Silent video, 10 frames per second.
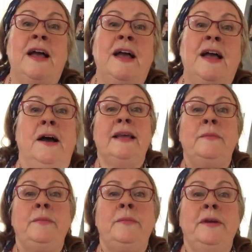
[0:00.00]

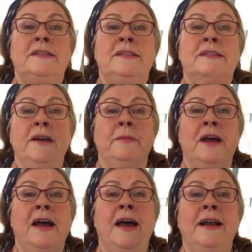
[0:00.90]
Okay, Glenda Bills.
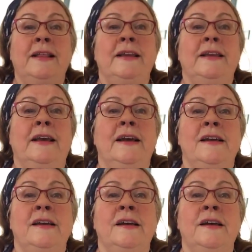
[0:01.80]
Hi, Grandma. Hi,
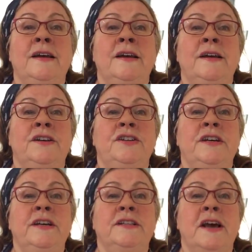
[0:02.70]
Glenda.
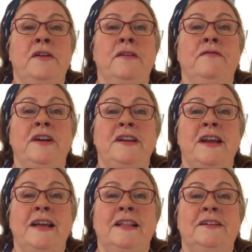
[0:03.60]
She gets out every
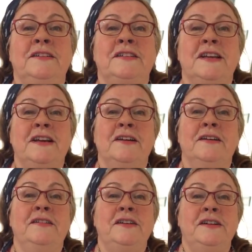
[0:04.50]
day, little
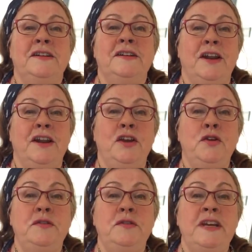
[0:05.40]
stinker. You got a
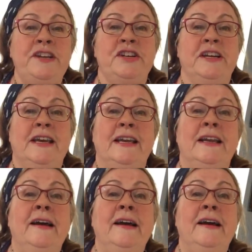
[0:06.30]
Houdini chicken,
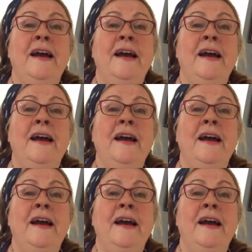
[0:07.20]
huh?